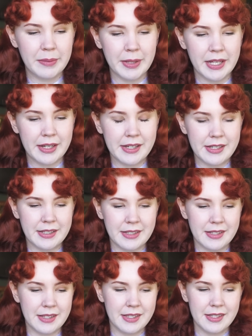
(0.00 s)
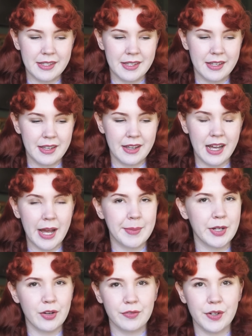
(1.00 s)
because I'm
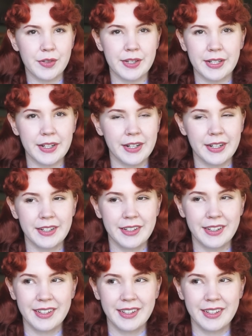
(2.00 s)
an overthinker.